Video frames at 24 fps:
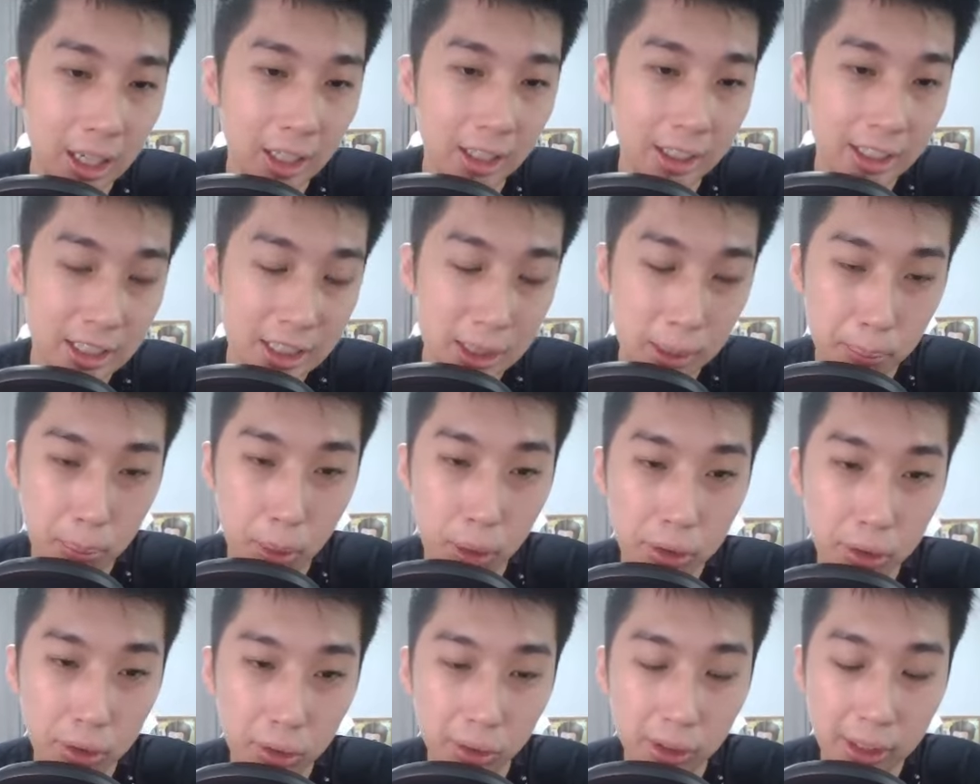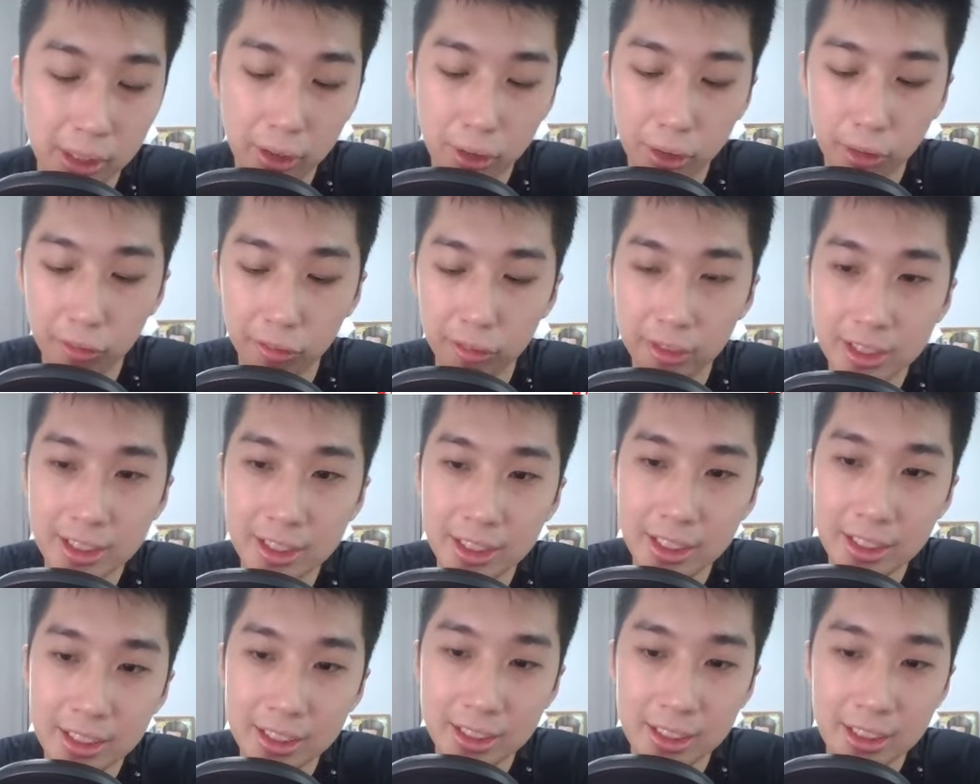That's the point to take note
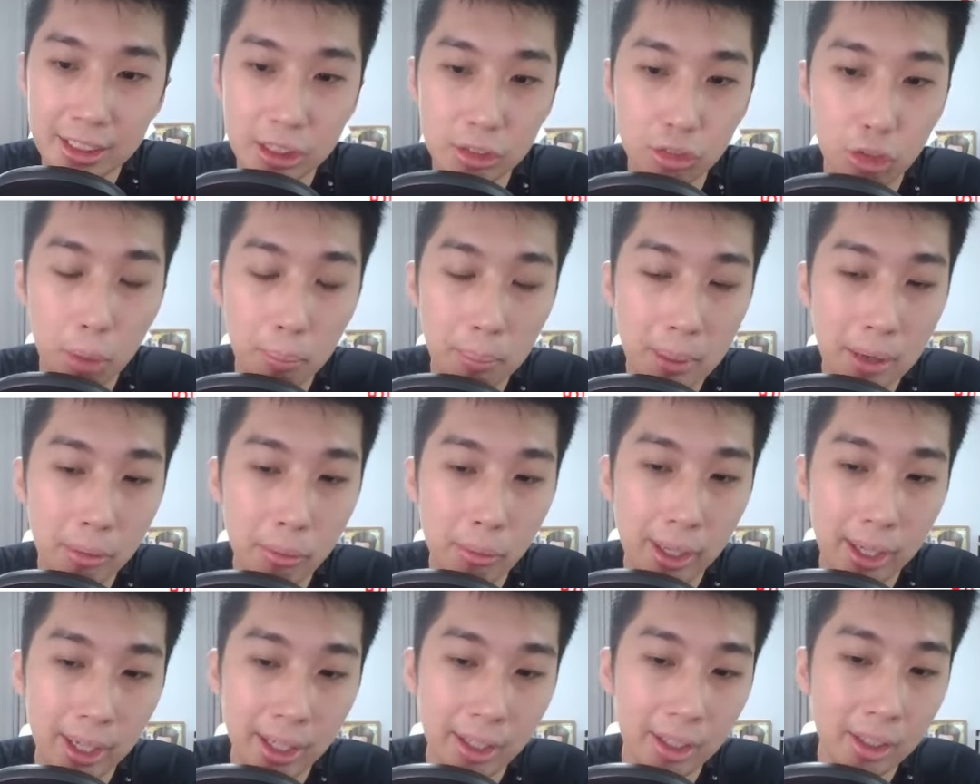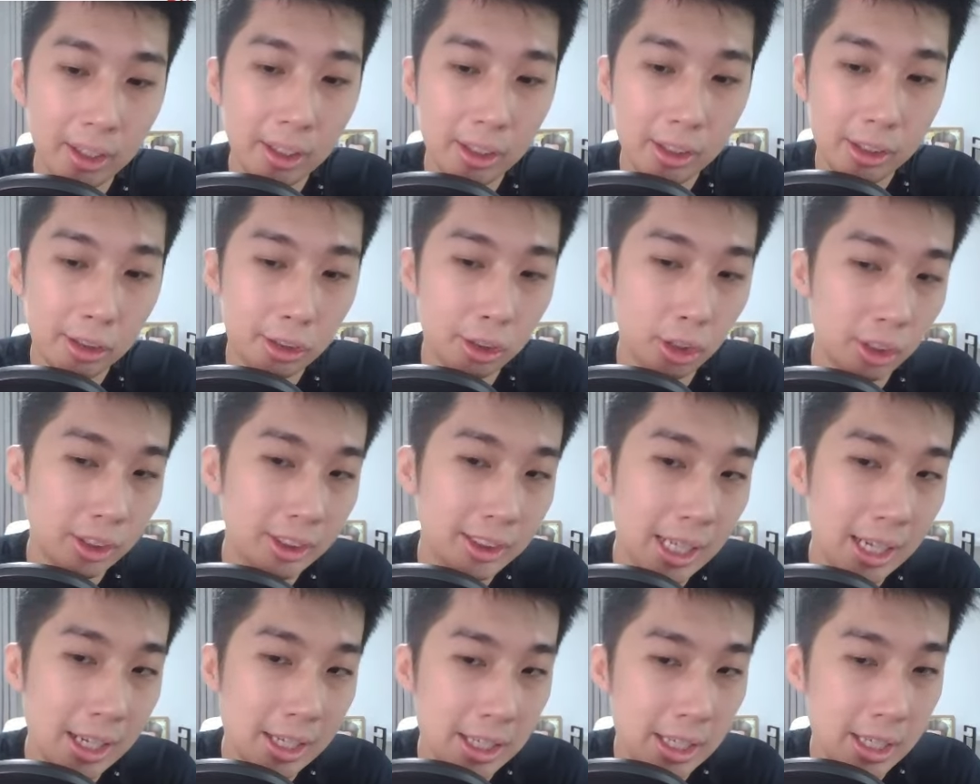versus this floor plan where your
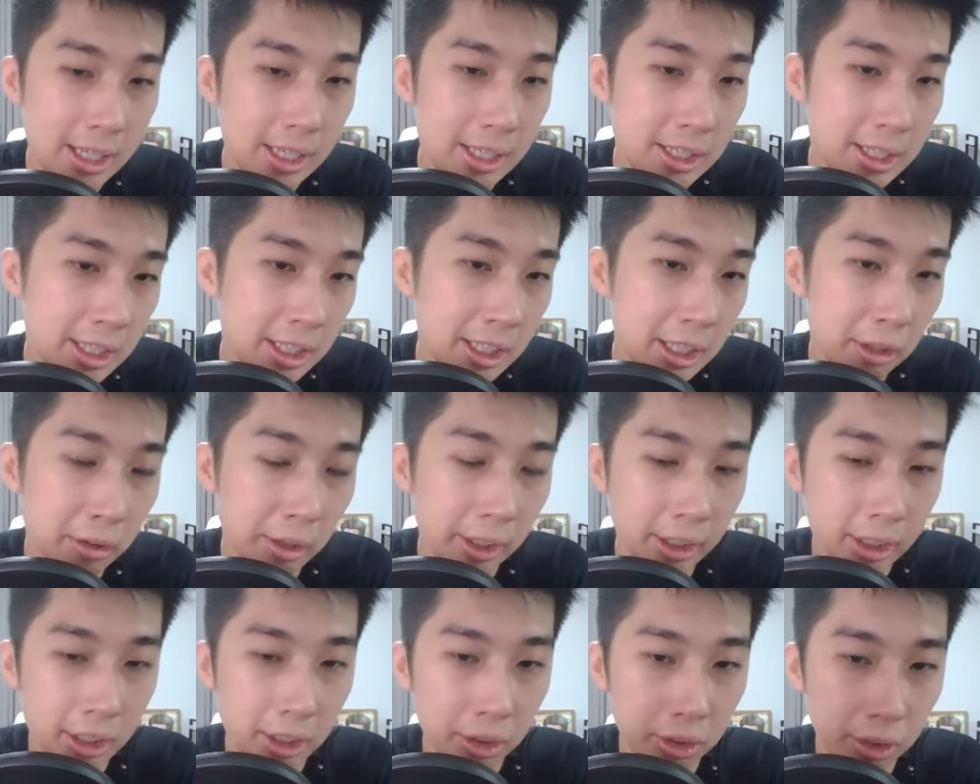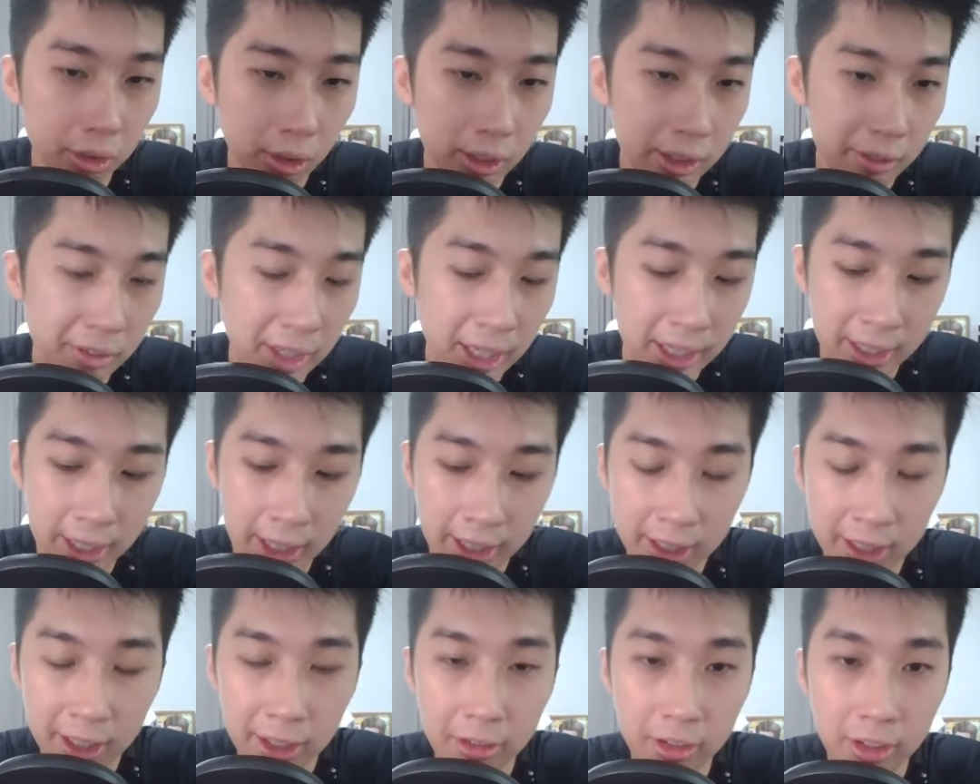study is integrated into your living and
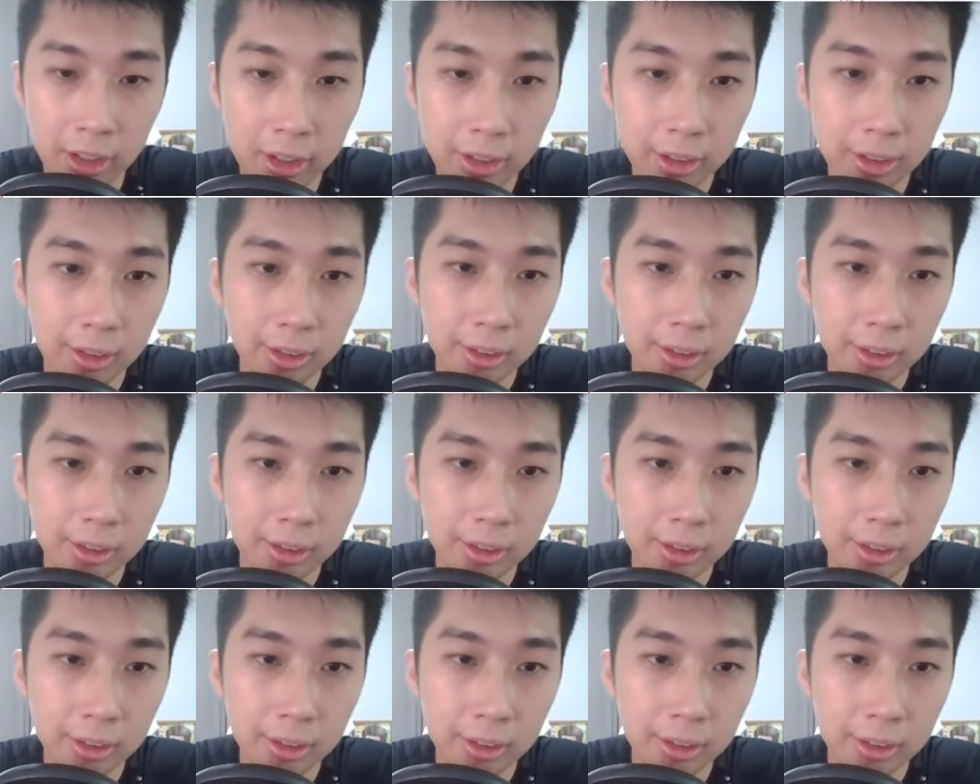dining area.